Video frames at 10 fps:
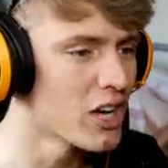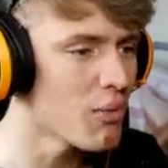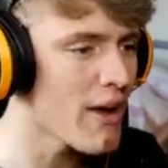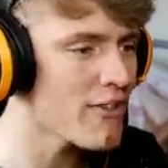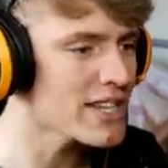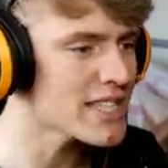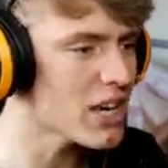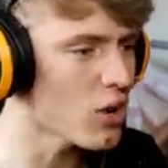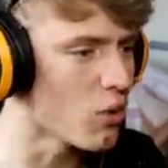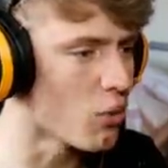Where is it
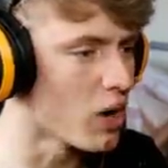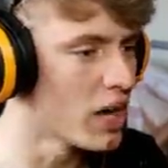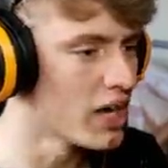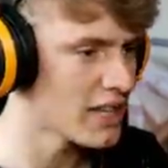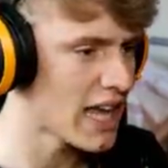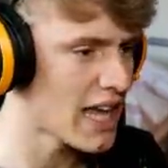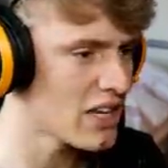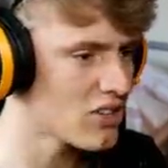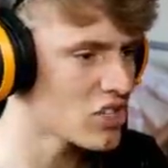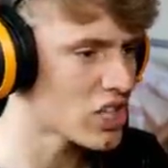all? They're
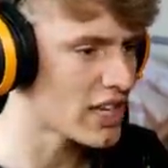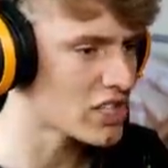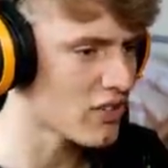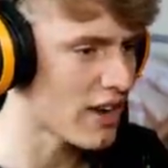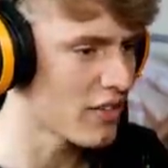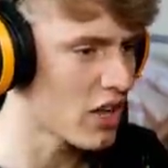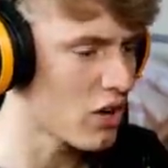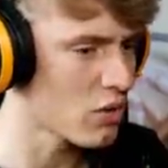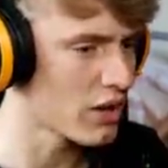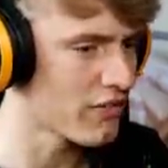hidden chests around the
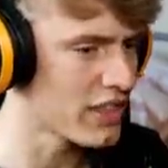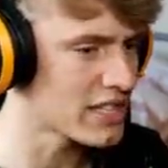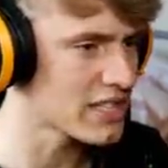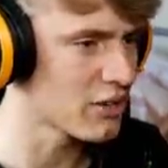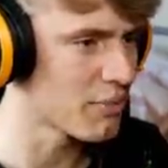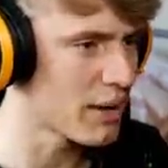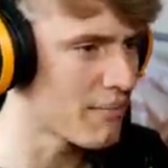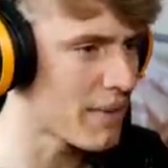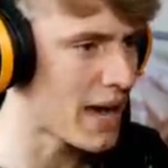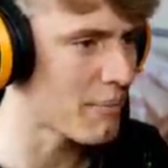whole of this little bit of
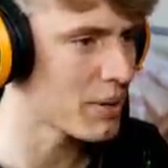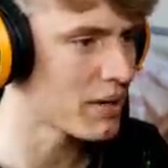map.